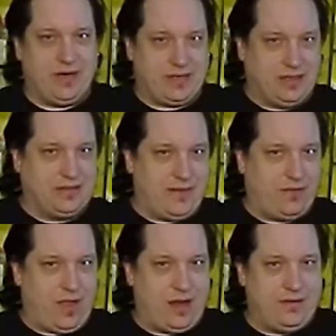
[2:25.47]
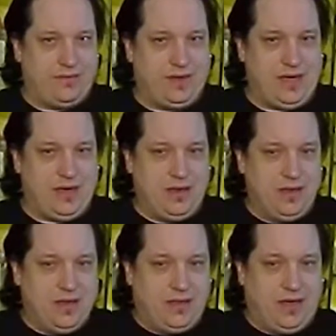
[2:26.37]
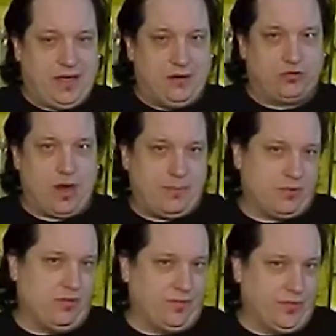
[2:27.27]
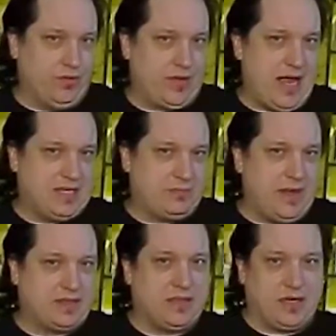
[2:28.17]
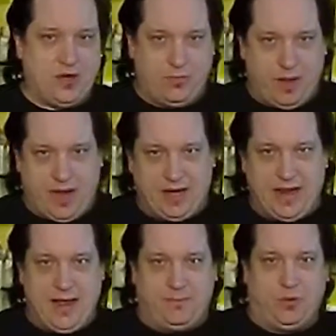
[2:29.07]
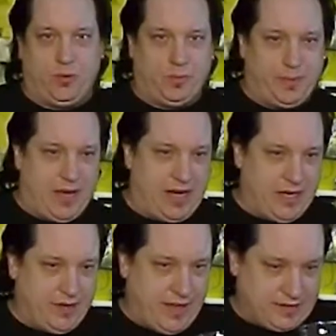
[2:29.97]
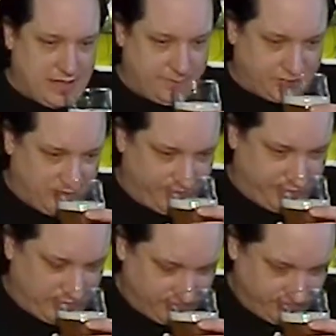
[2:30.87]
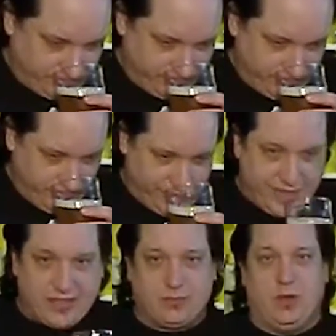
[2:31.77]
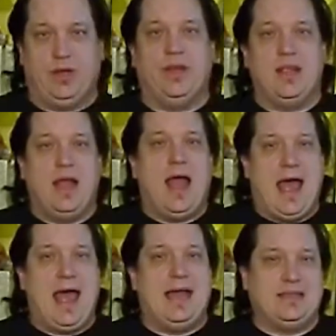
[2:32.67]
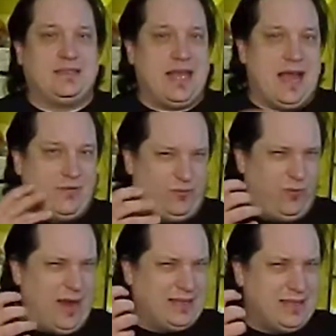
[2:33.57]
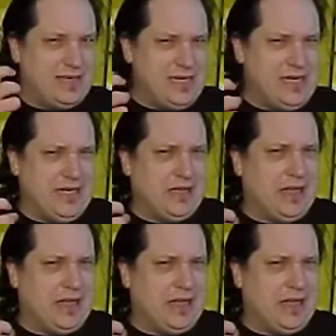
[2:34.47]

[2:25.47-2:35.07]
It does have a lot of the tropical fruit aspects, pineapple, papaya, that type of stuff, but this one has that resiny,